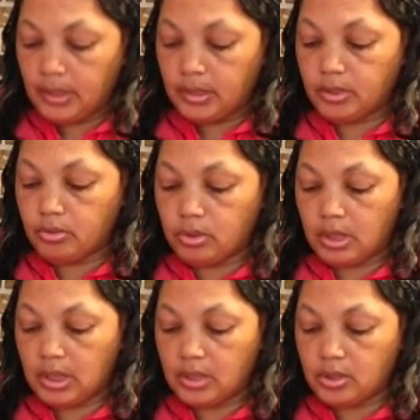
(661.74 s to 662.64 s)
You
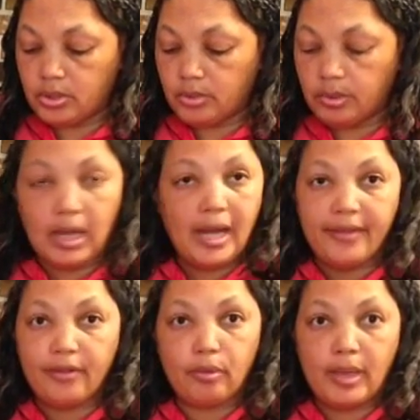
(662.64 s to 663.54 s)
can do it
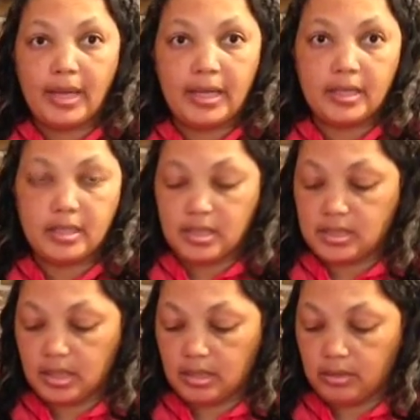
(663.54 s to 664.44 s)
either way. It
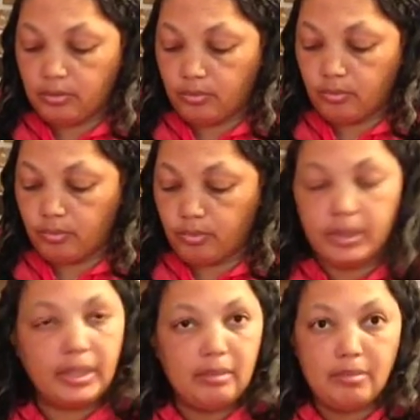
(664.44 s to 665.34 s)
doesn't
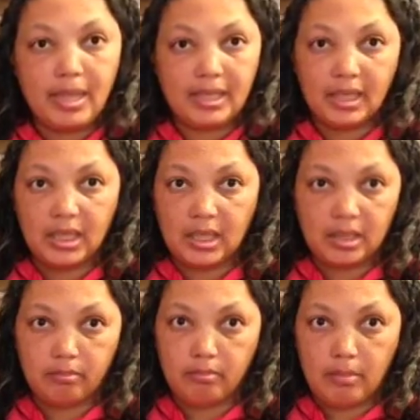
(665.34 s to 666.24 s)
really make
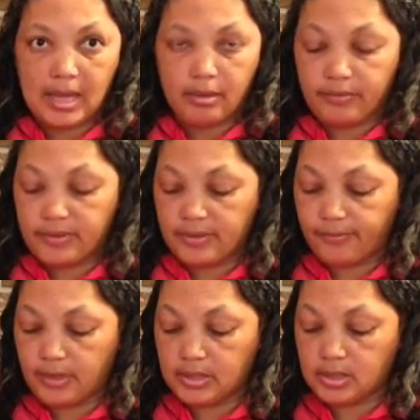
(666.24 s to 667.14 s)
any matter of
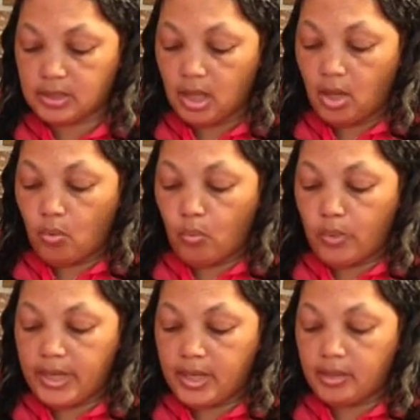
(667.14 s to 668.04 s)
difference
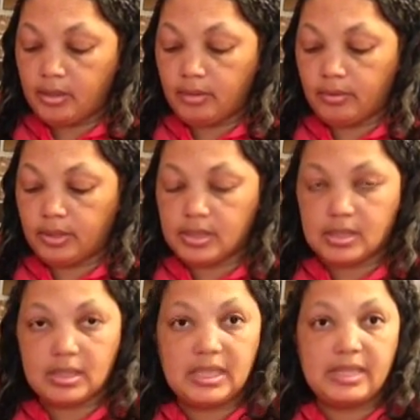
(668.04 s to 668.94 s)
when the
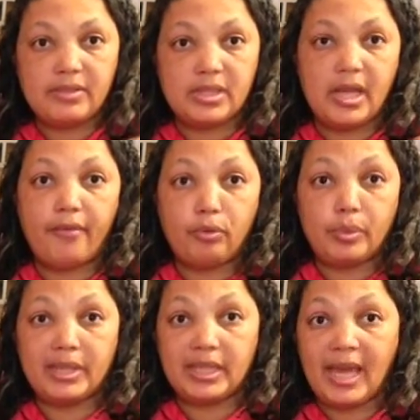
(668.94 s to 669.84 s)
sleeve is covered
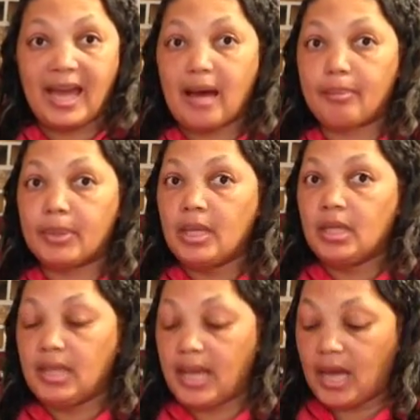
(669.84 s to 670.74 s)
with a cap.
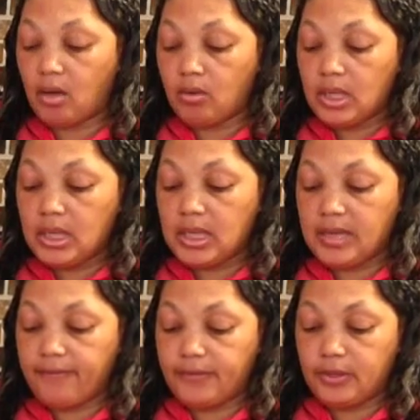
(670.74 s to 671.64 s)
Now,
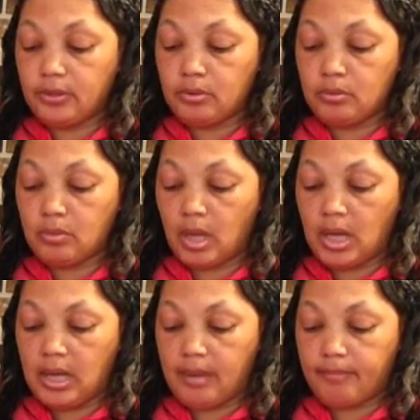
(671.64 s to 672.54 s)
if you
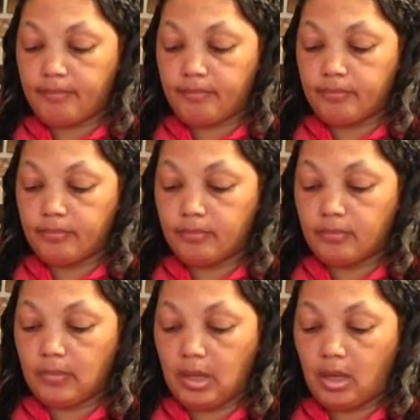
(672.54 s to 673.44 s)

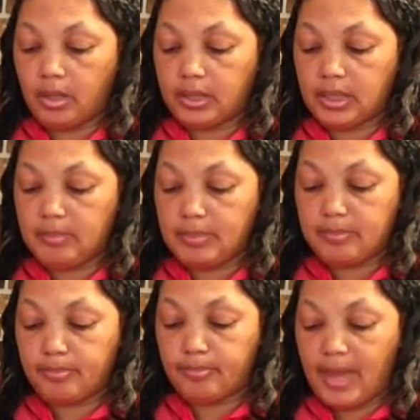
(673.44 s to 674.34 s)
are going to
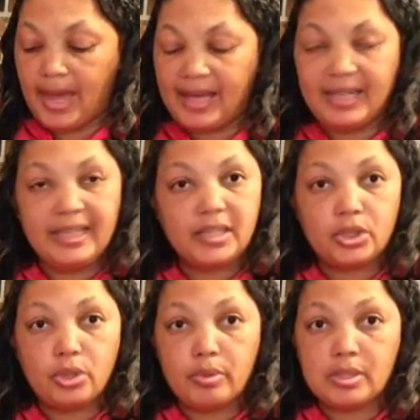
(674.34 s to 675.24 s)
be adding it
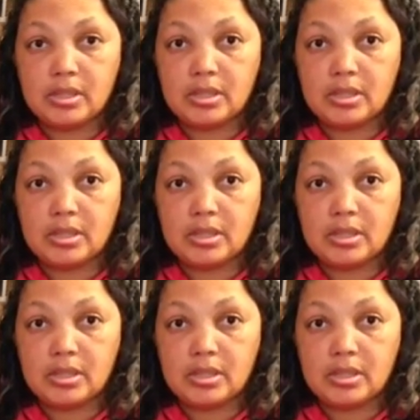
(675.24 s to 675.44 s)
to